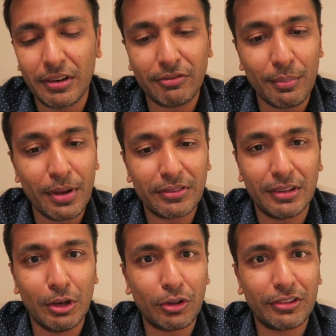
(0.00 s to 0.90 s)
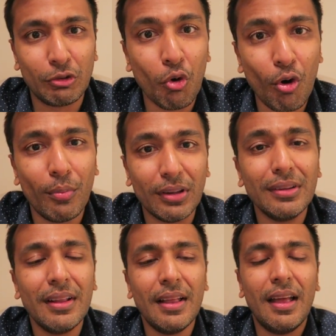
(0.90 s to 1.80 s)
And if the muscle looks
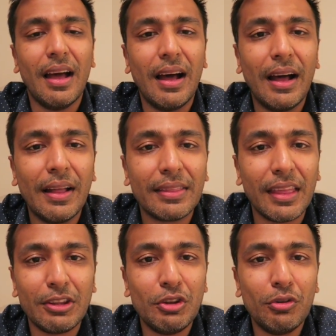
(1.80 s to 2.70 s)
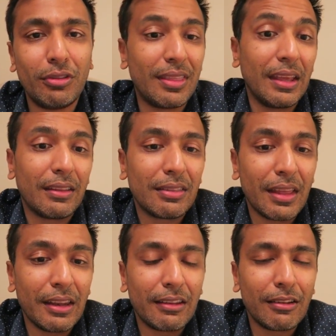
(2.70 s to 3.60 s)
normal, then you think
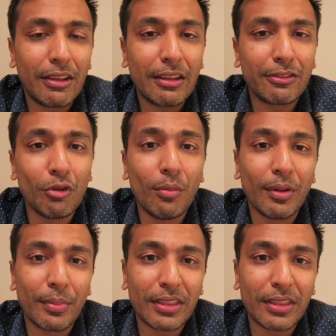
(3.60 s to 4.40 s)
that it's normal,